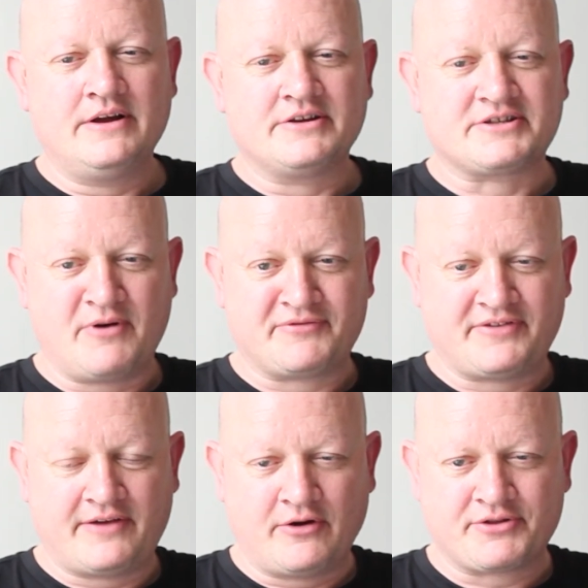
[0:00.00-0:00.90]
So
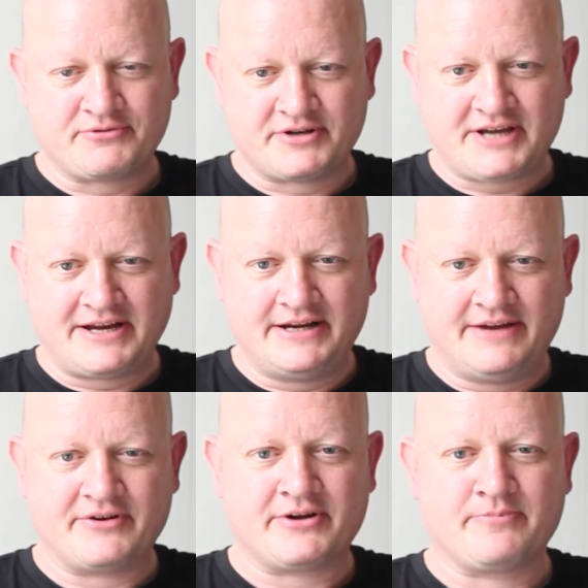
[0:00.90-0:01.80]
after they've gone through the daily
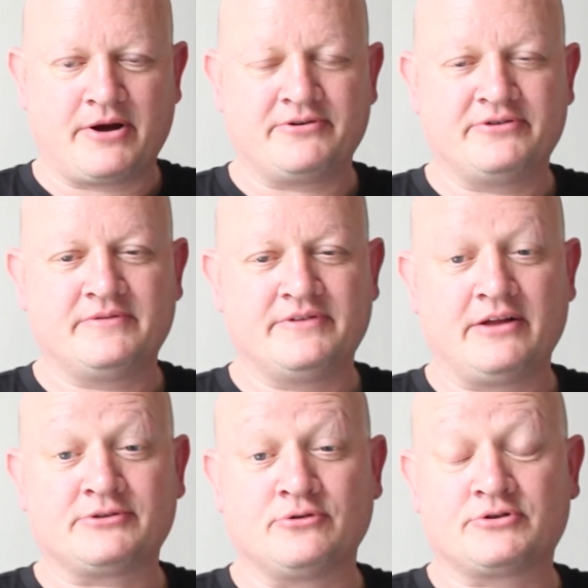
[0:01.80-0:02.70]
living component,
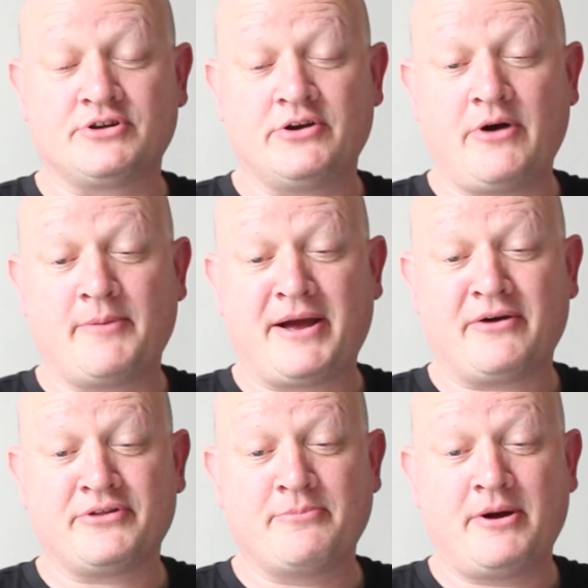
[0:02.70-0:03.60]
they'll talk to you
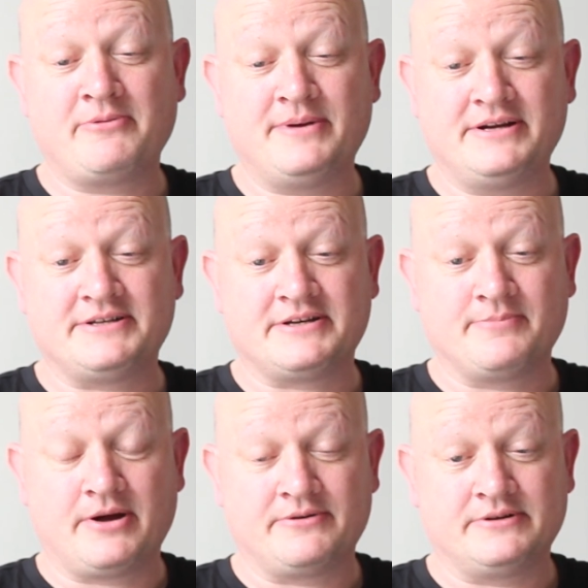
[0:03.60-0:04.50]
about the mobility
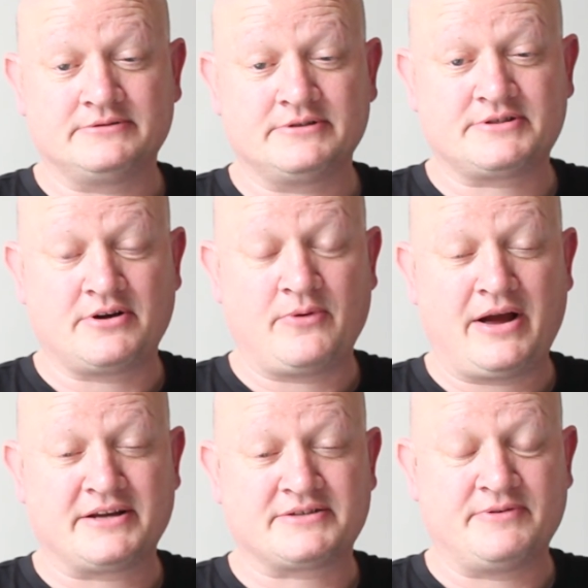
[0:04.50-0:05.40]
component.
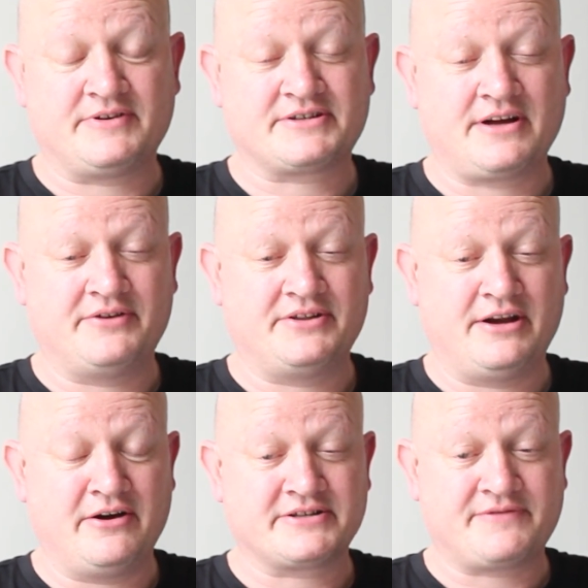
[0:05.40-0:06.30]
So as we've discovered in
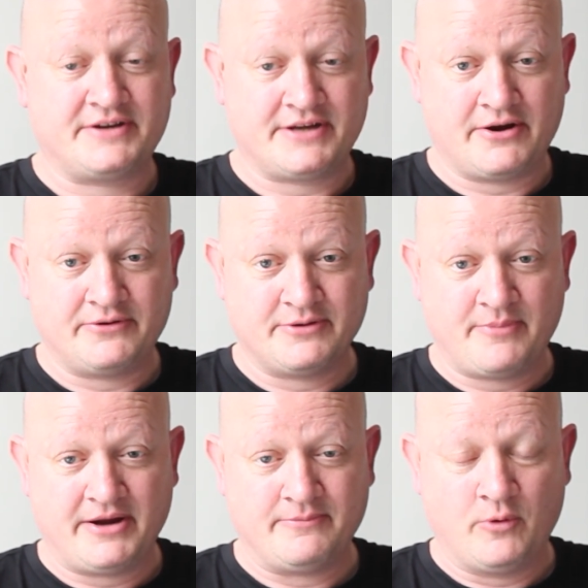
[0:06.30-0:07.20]
the last video, the
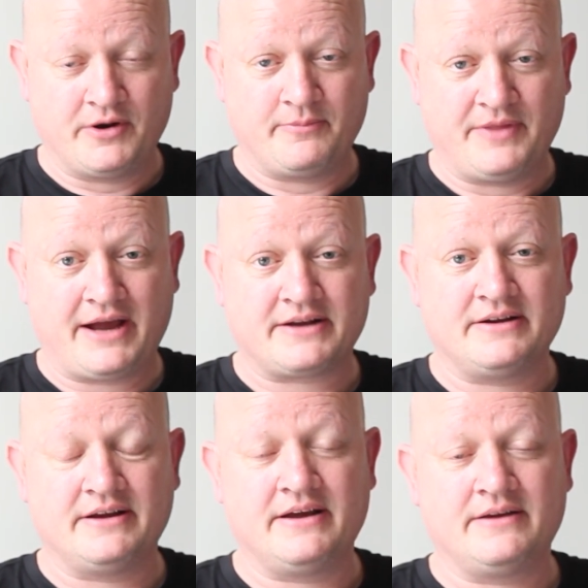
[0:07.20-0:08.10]
main one in
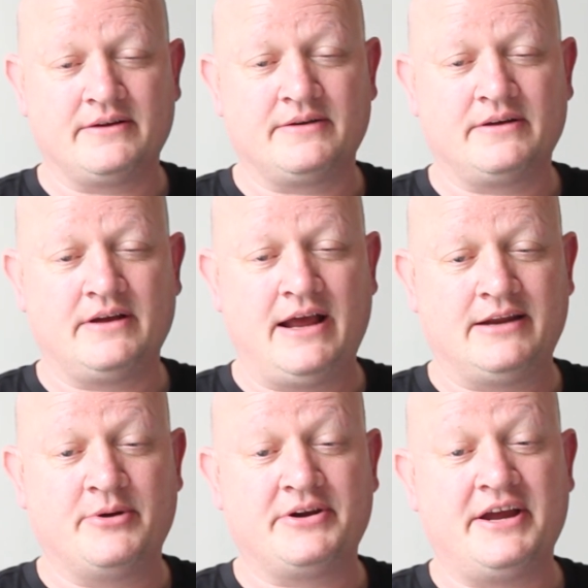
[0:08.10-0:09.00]
that
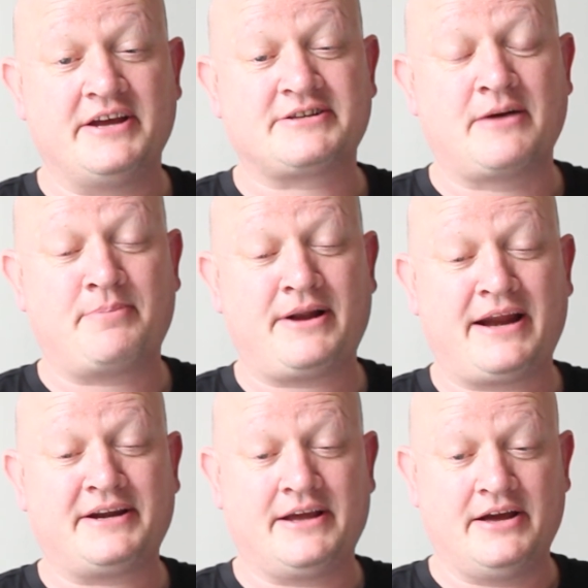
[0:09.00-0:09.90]
element is
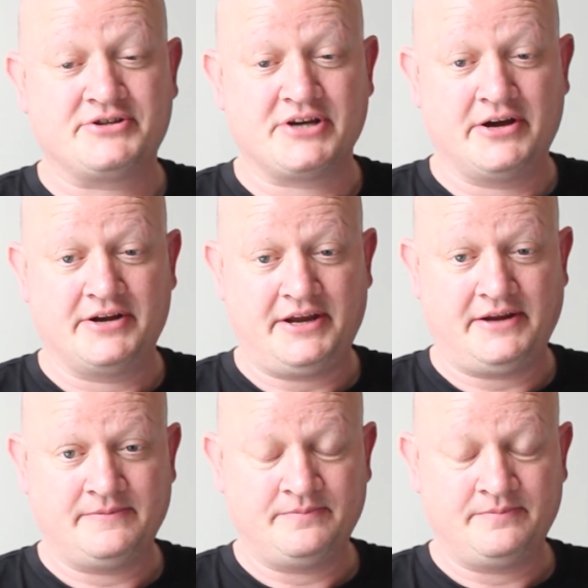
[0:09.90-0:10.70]
planning a journey.